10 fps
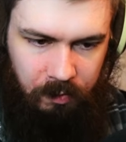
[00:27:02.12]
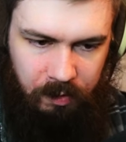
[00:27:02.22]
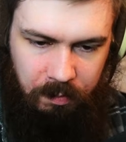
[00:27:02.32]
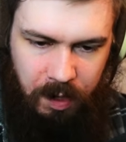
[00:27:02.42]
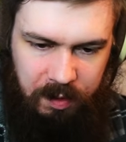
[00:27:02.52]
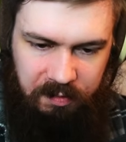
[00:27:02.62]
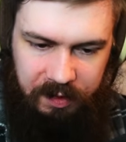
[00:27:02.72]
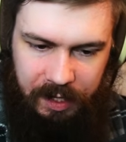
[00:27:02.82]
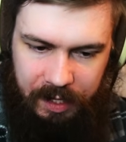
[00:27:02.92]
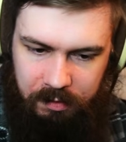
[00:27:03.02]
Maybe
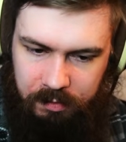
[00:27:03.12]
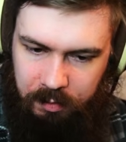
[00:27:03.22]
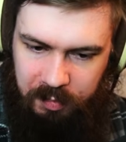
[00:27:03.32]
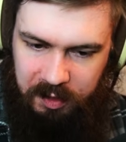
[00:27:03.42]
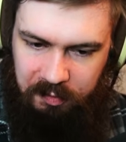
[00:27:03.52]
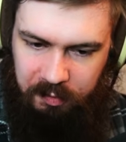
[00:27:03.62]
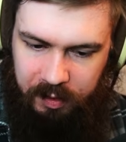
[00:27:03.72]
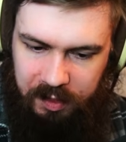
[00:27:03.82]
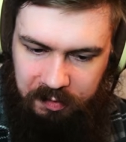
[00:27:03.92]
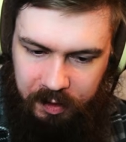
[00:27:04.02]
even add a little bit of
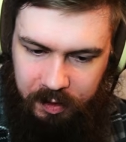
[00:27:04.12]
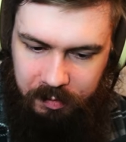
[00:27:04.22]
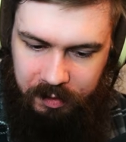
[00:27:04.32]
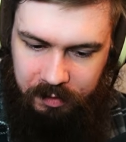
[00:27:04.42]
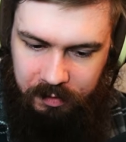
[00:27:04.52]
reverb.